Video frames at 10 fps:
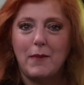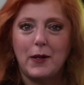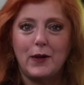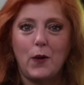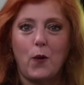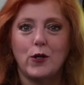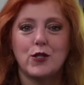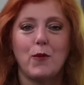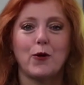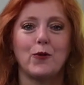Cranberry
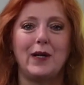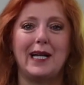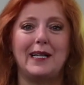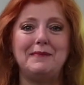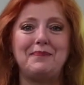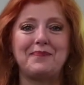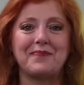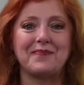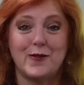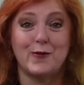Orange Margarita.
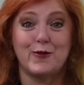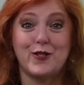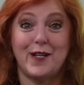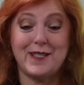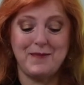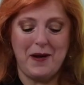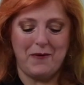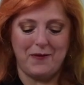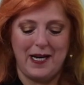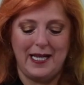So
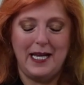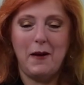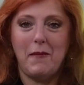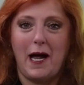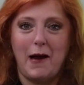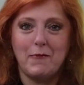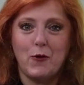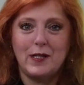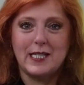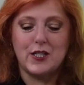just about ready.
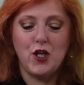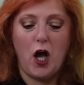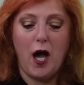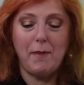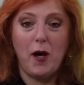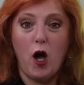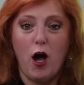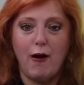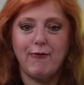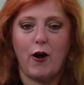I'm going to
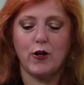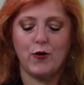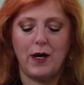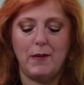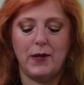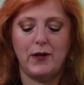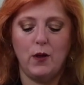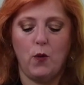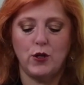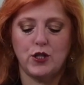top off our
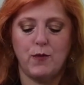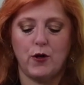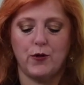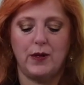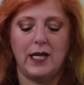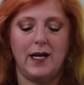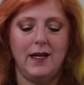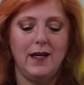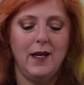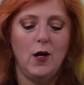Cranberry Orange
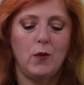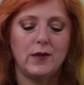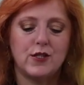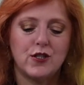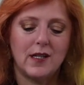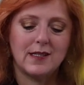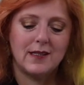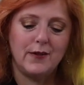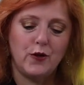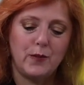Margarita with
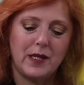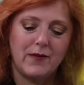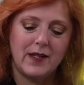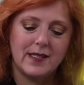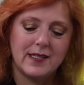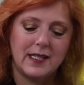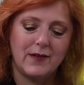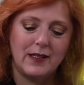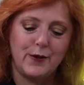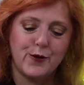just a little bit of
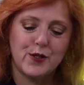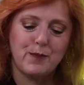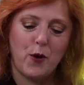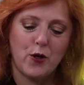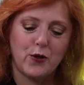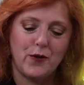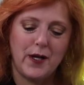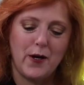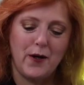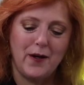this to give it a little
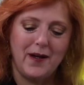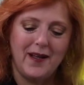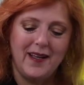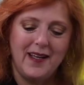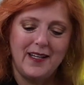sparkle there.